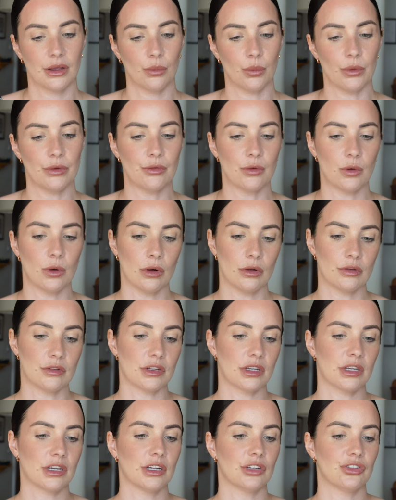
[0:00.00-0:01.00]
We've
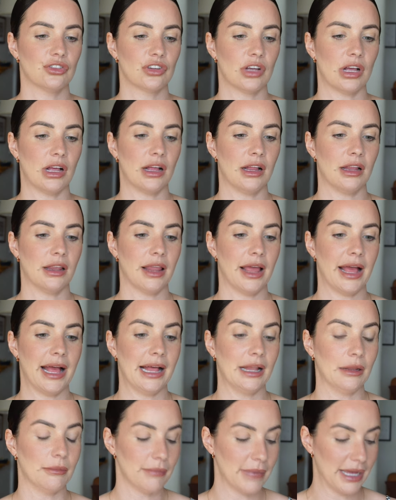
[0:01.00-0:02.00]
got Kajal
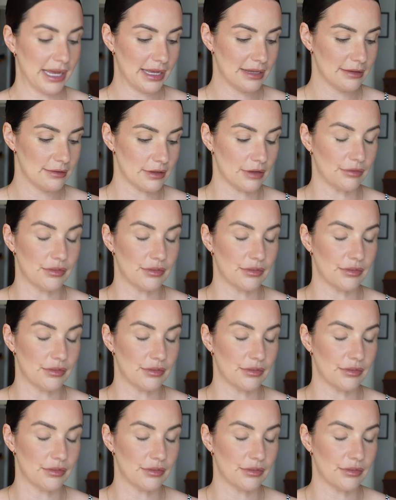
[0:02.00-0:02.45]
Almaz.